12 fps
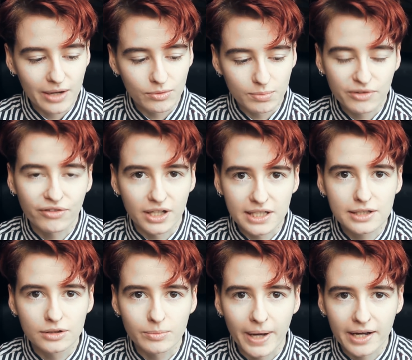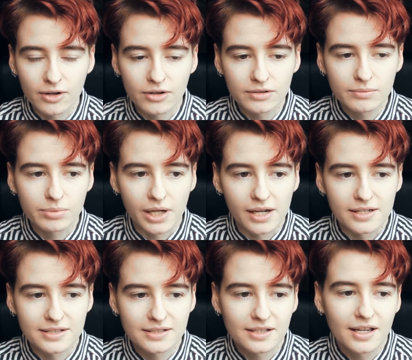it would be funny to look back on
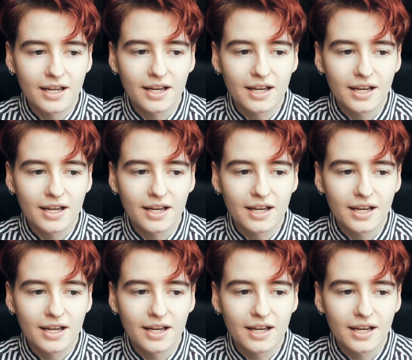because